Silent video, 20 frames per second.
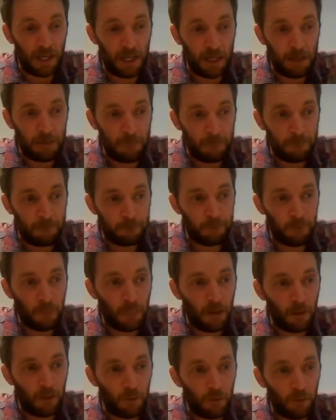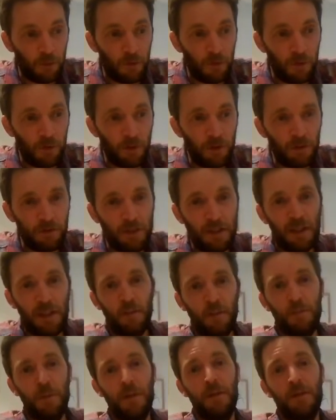We do use a
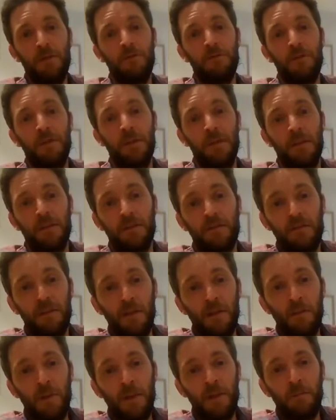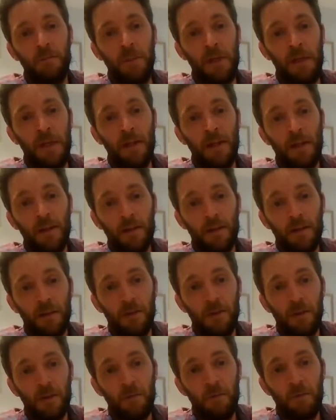little bit of seaweed meal
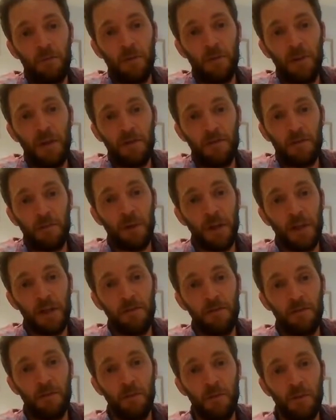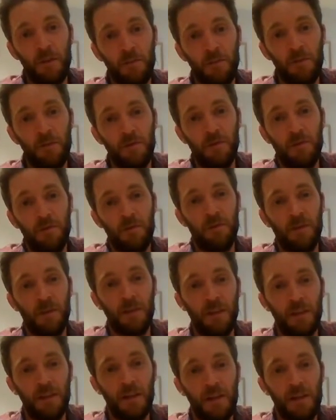around the base of plants sometimes, just
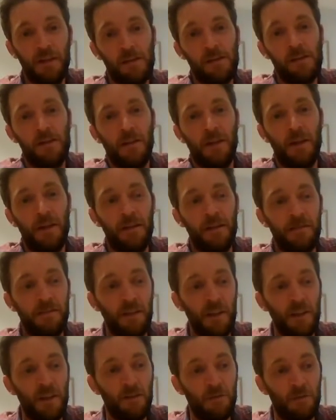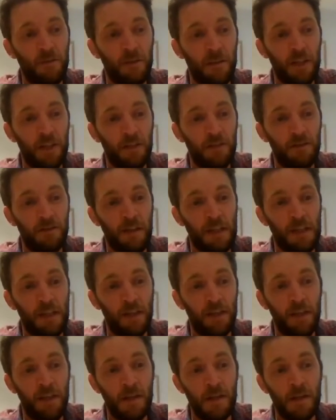at that early stage when they're getting
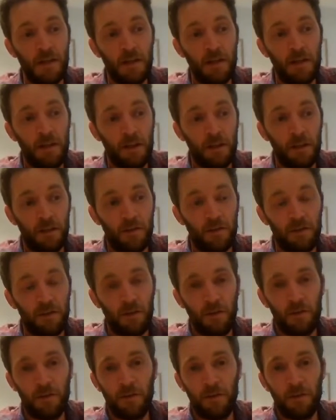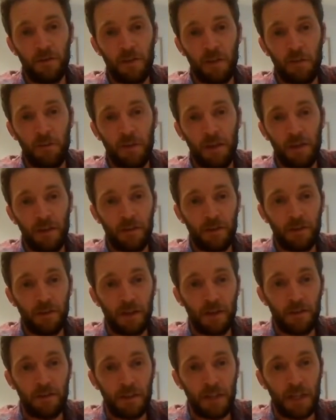settled in. The slugs don't seem to like to
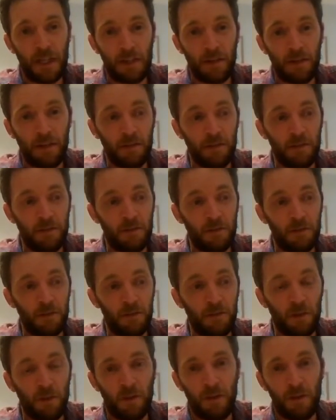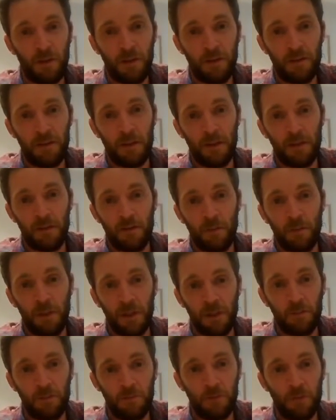cross that because the salt and it's
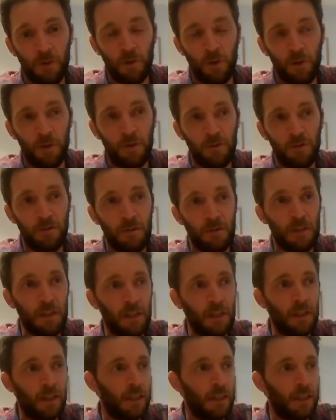quite coarse.